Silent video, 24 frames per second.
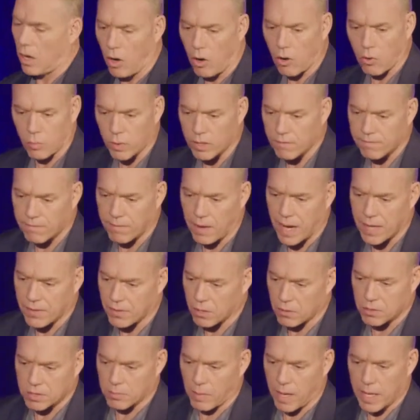Oh, we find
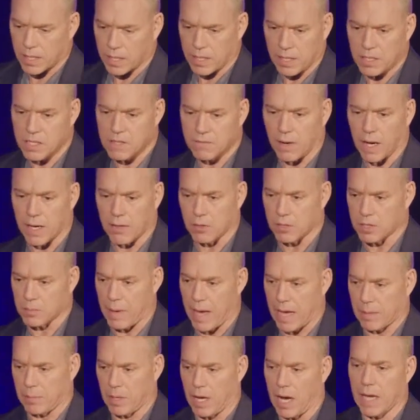those, my kids find those
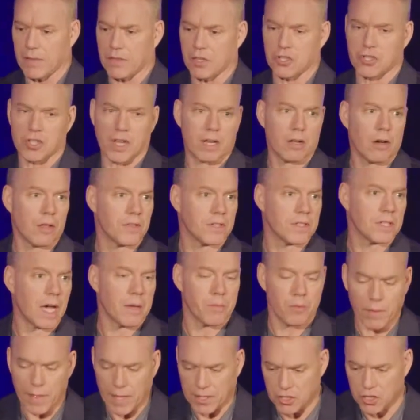back behind the shed all the
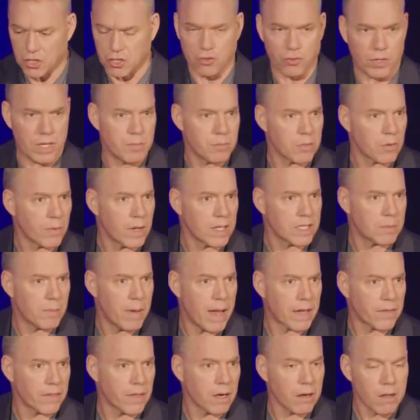time. You know that stream that runs
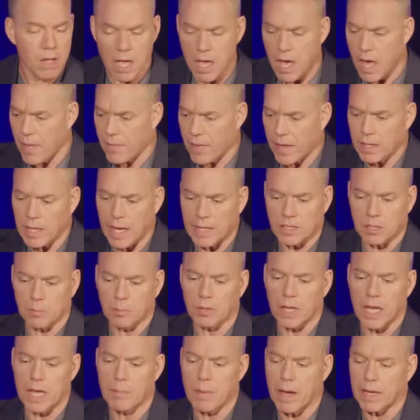back there? They like to
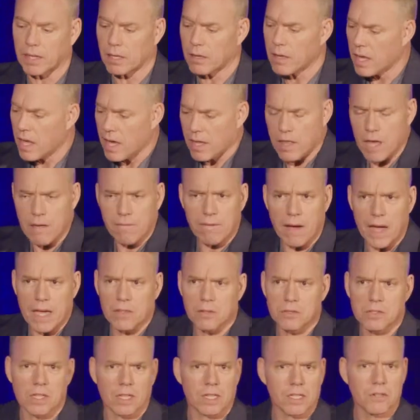play back there. They find
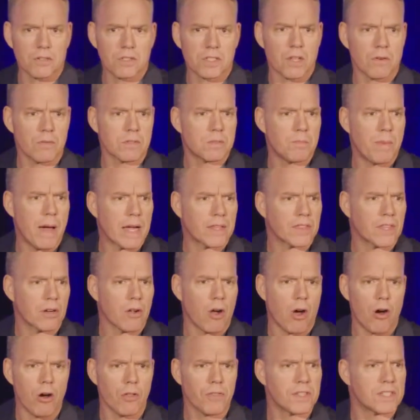those clear stones back there
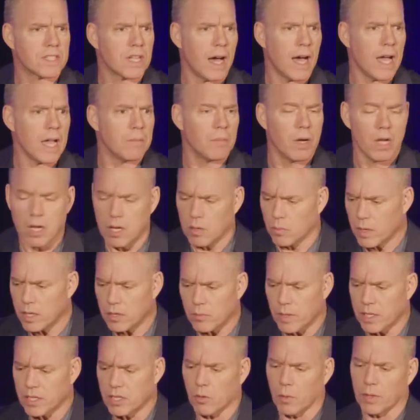all the time. We
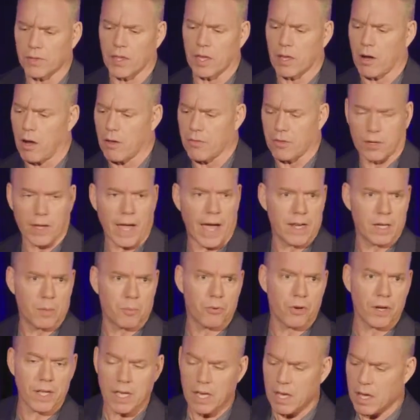don't really know what they are. They're kind of
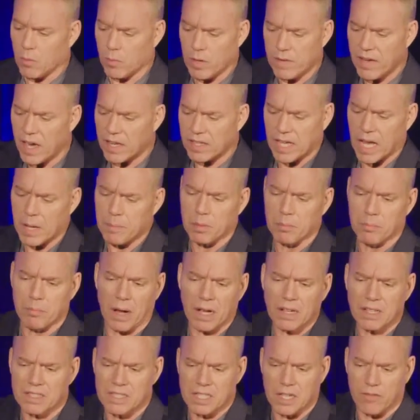pretty. We've got a couple
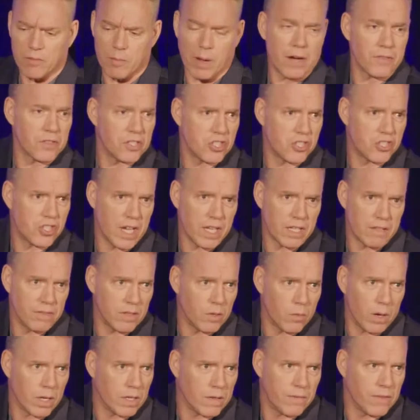buckets of them out in the shed if
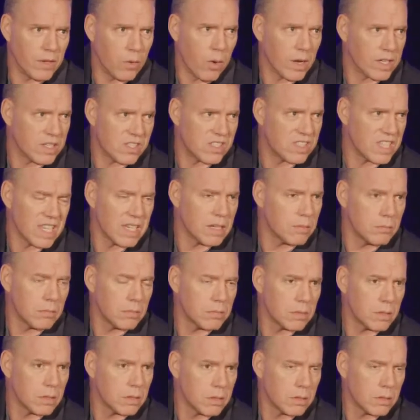you want, if you want to see them.